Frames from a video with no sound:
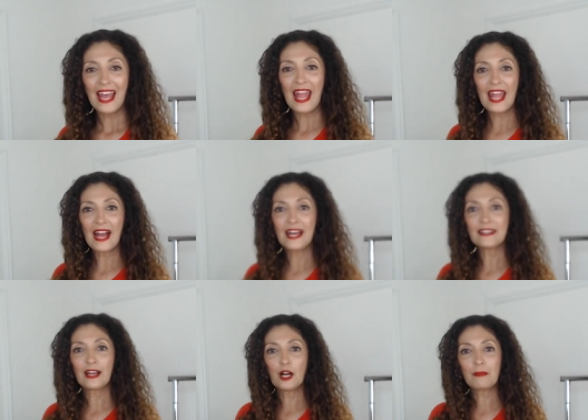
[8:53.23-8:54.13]
And
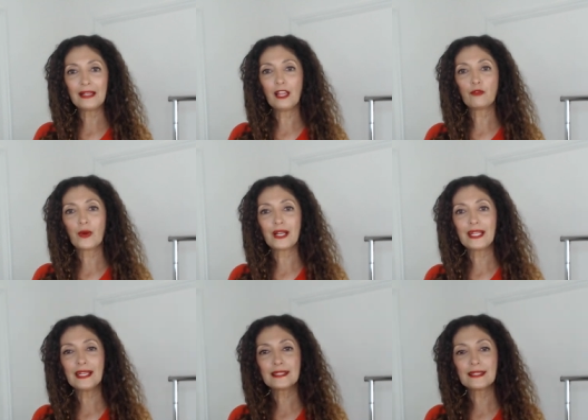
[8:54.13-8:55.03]
um, I love where it
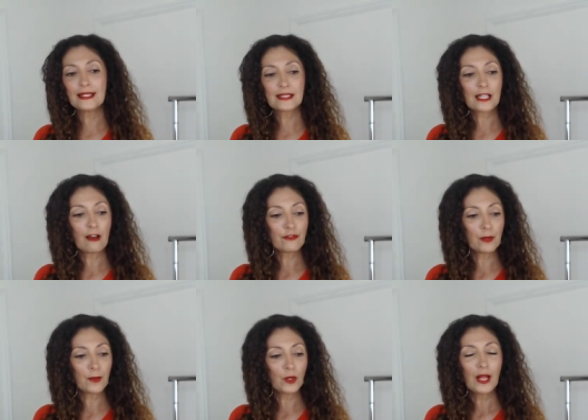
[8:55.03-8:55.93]
hits. It's
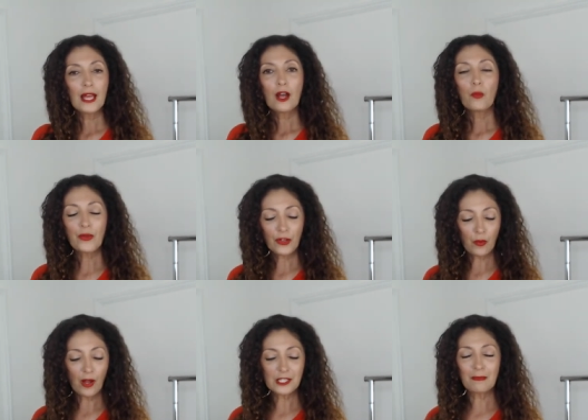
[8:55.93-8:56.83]
comfortable. With
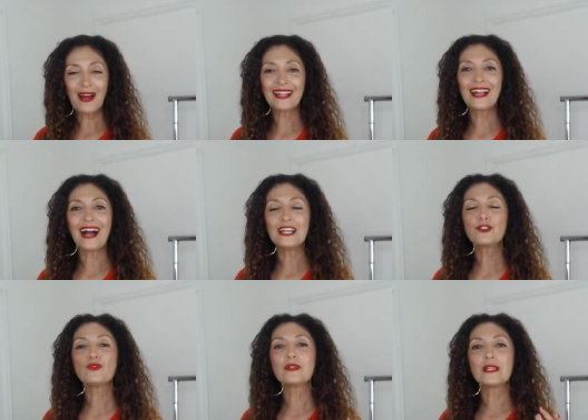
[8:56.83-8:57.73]
a crossbody, I
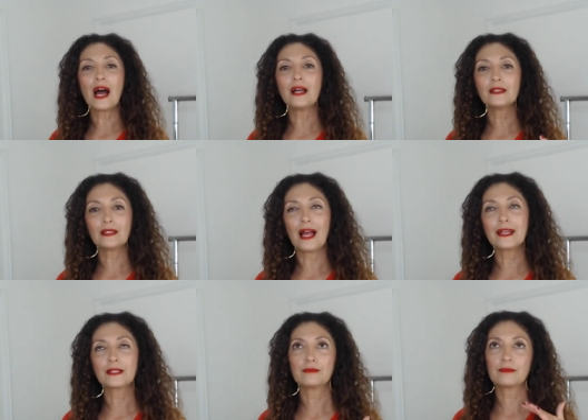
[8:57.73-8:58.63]
do not
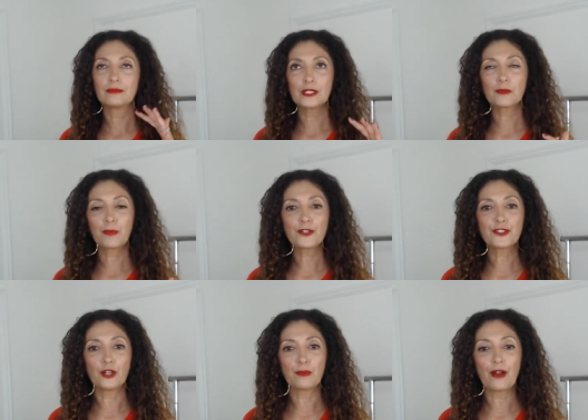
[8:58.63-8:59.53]
like
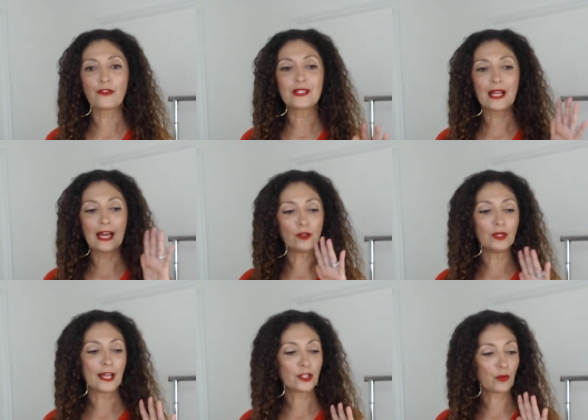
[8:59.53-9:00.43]
personal preference. I don't
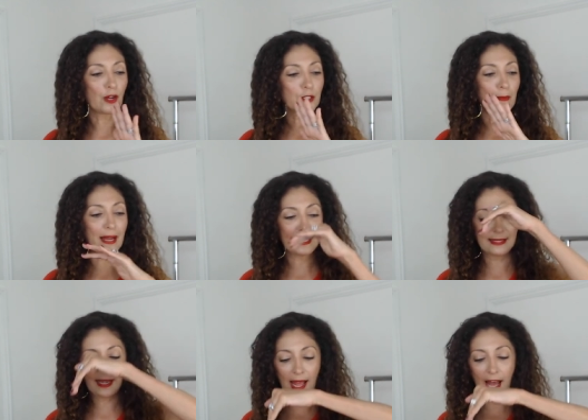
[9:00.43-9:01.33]
like the crossbodies
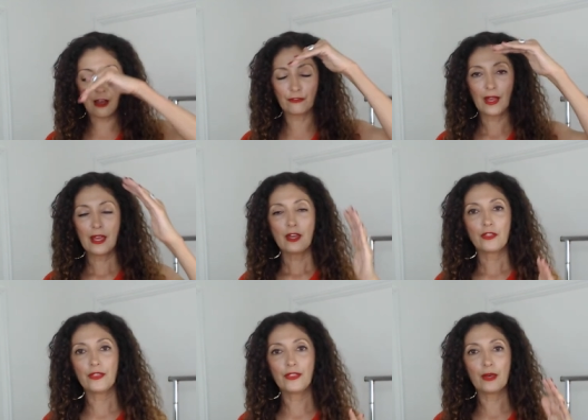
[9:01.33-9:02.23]
that have
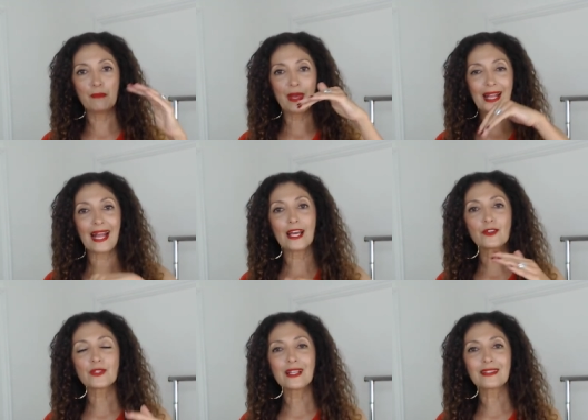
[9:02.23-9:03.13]
the big
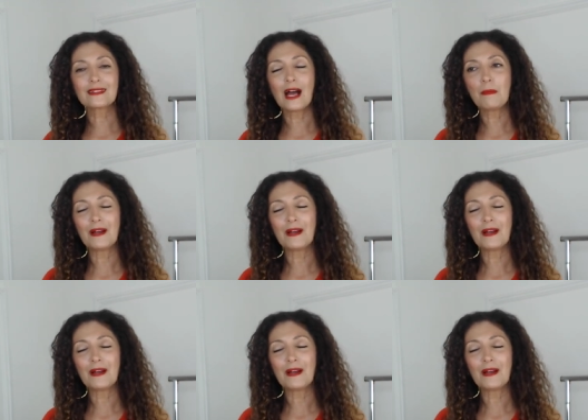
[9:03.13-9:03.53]
handles at the top.